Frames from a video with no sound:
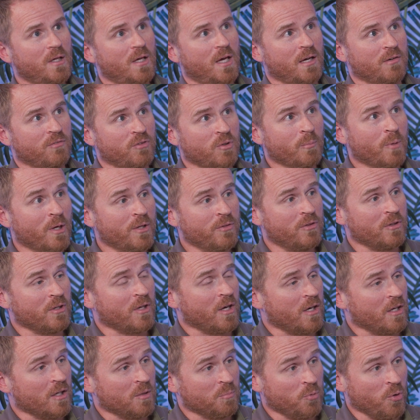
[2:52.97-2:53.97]
every month you
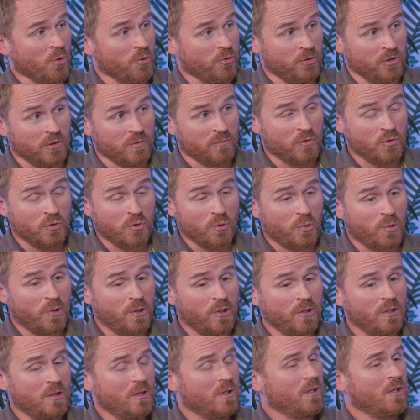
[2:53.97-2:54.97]
got to upload your
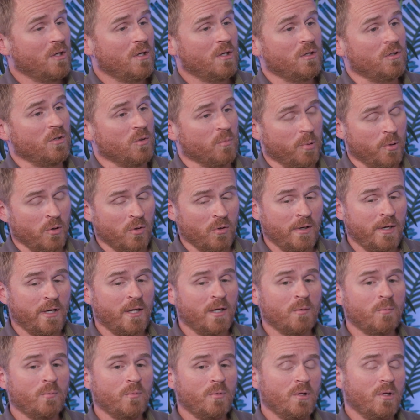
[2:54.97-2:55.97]
inventory, your
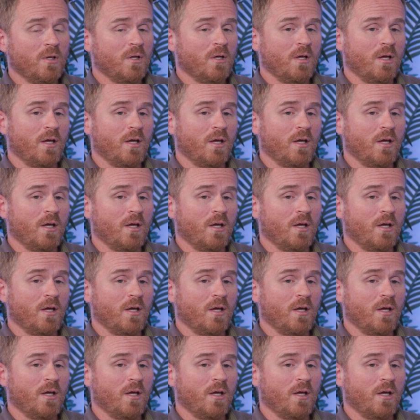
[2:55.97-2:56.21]
POAM,